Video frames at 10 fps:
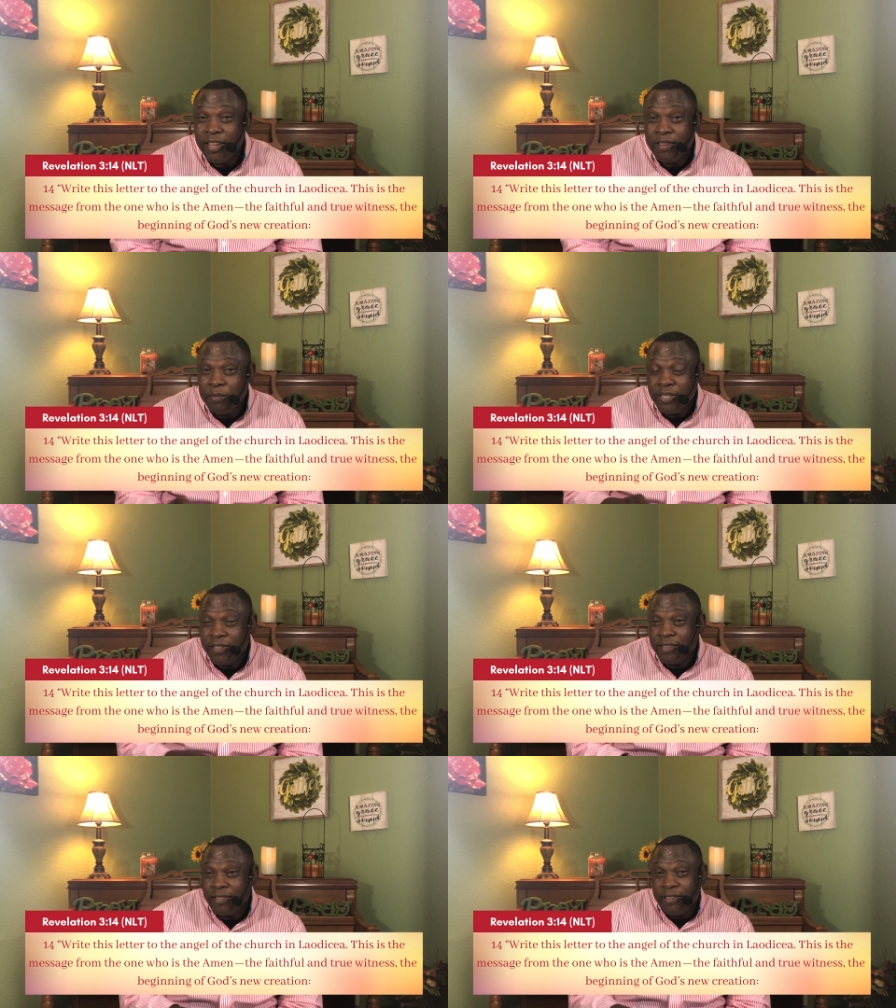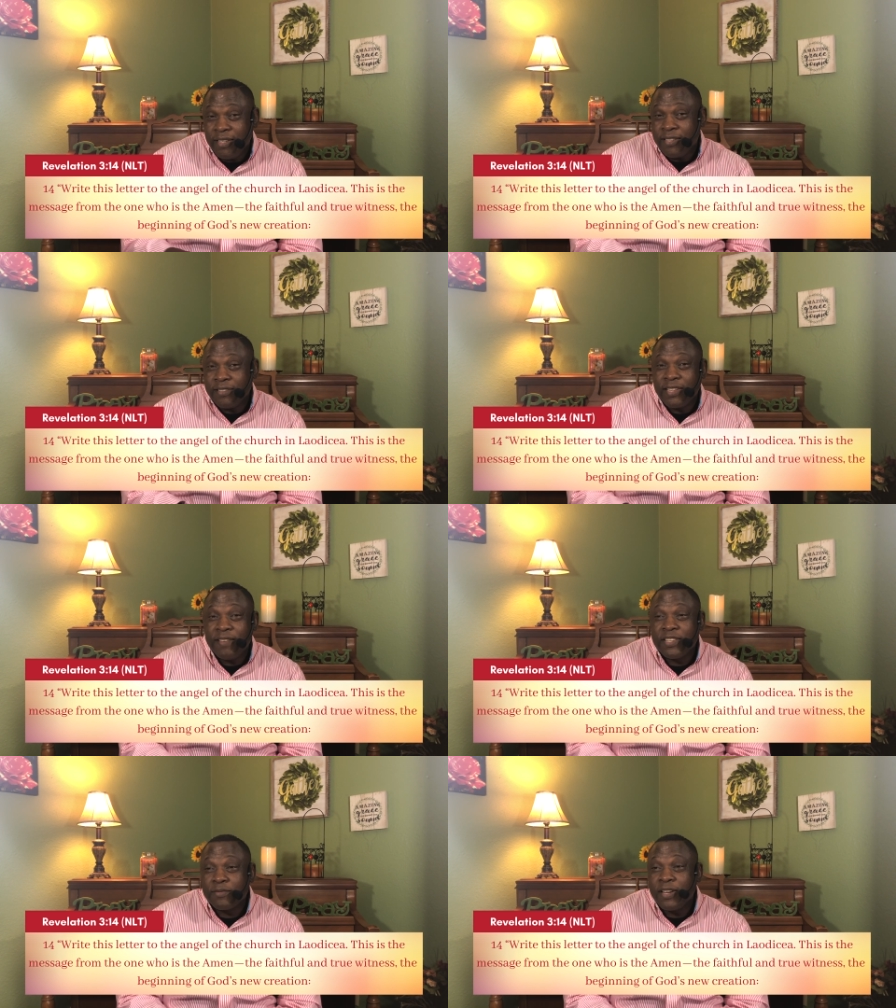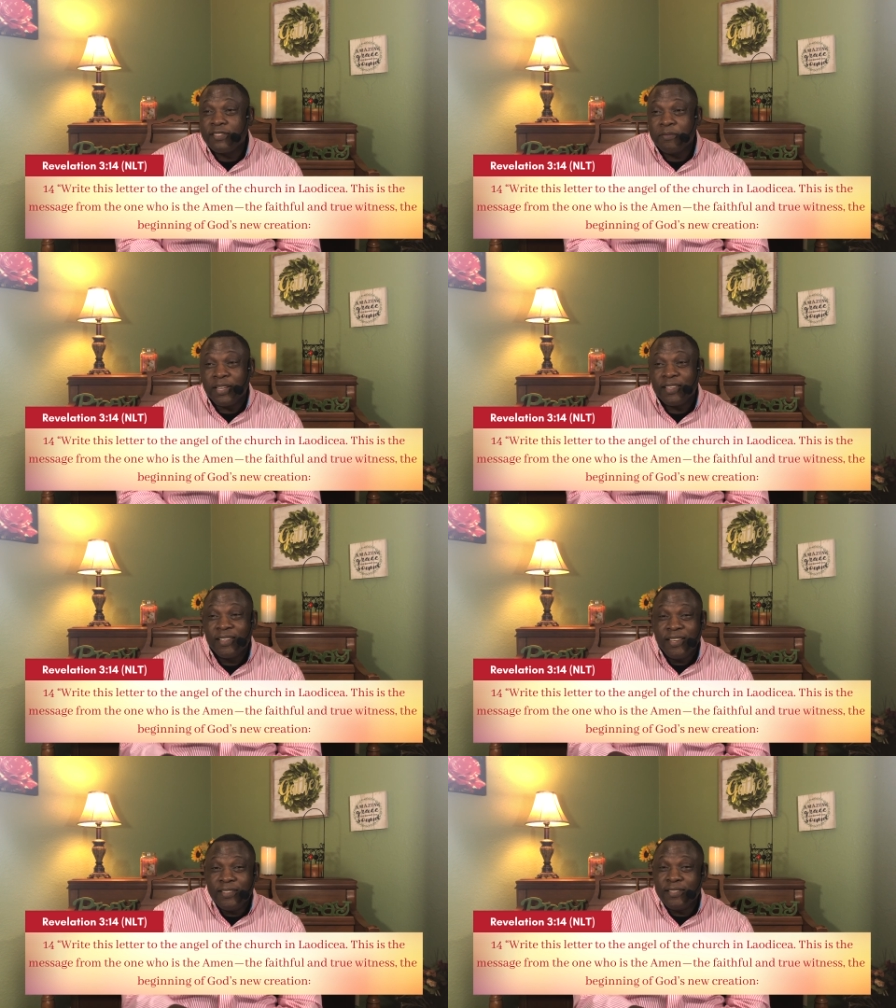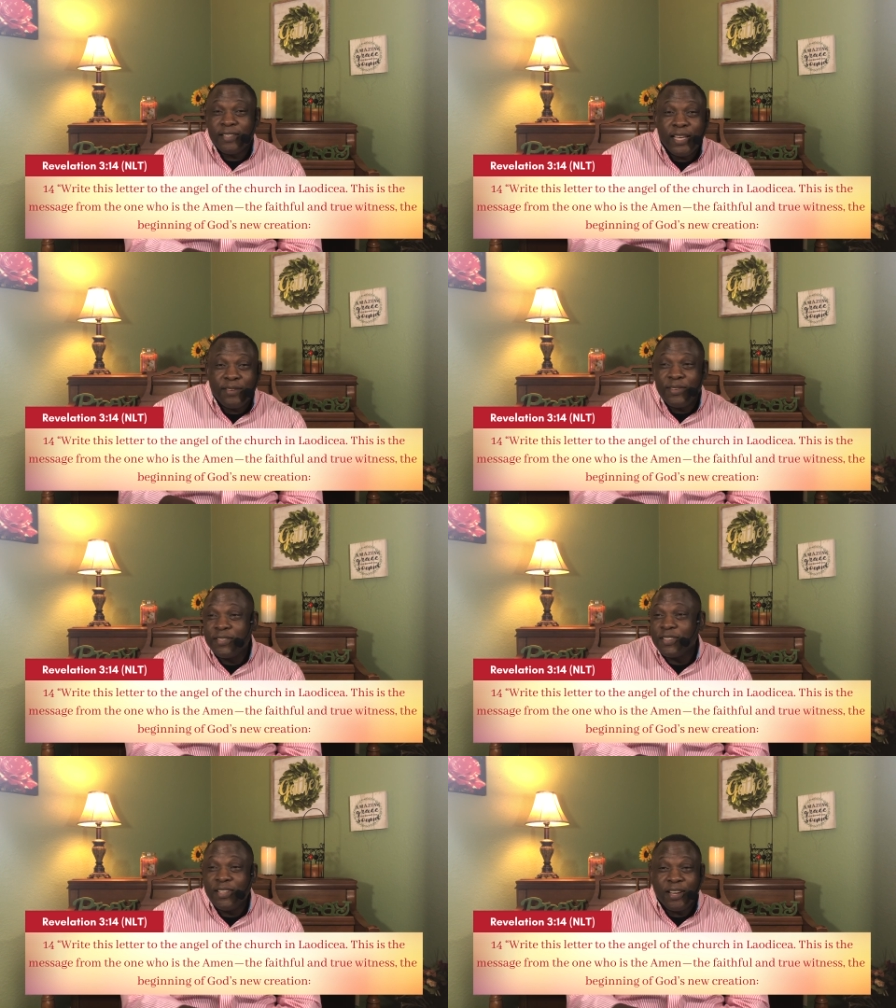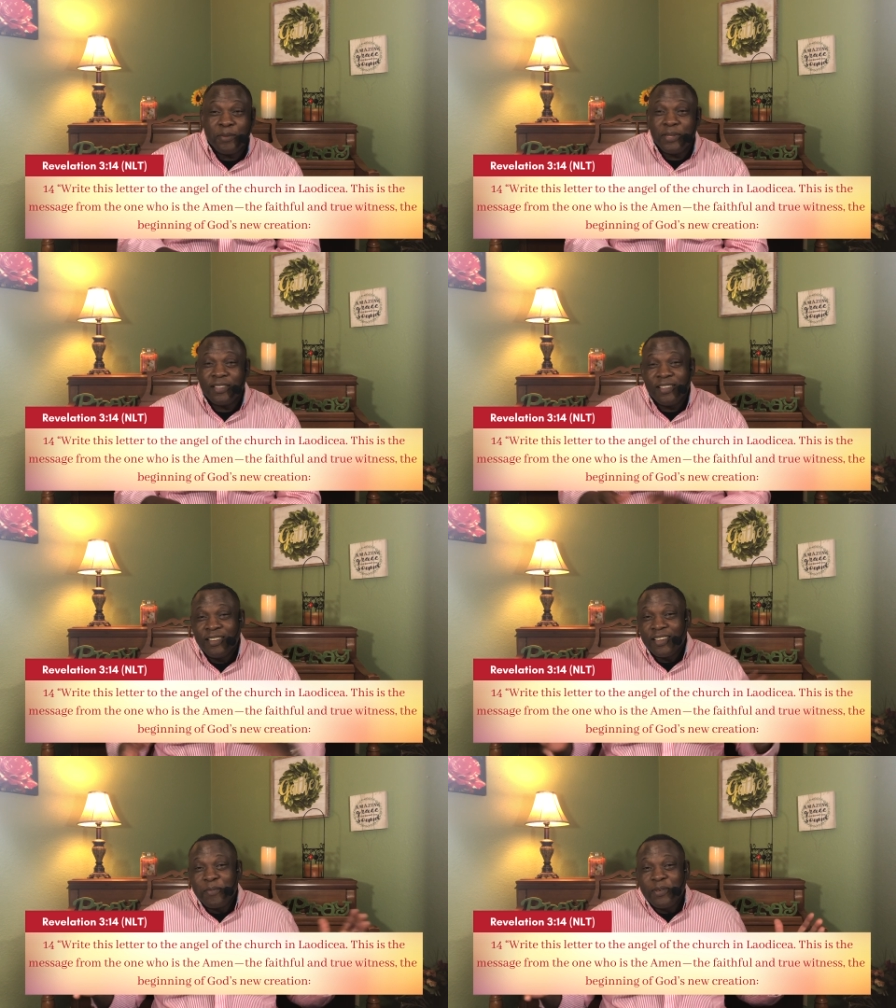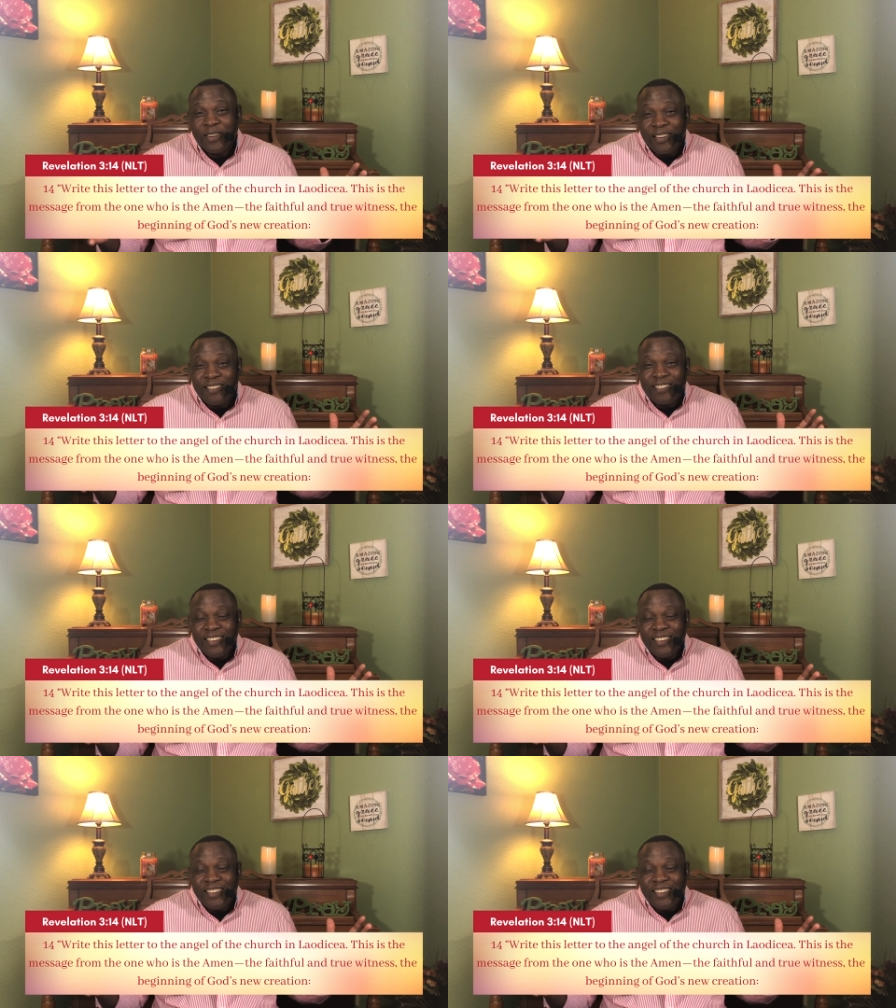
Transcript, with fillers: I mean, he just gave his resume. He just gave his, I mean, come on now.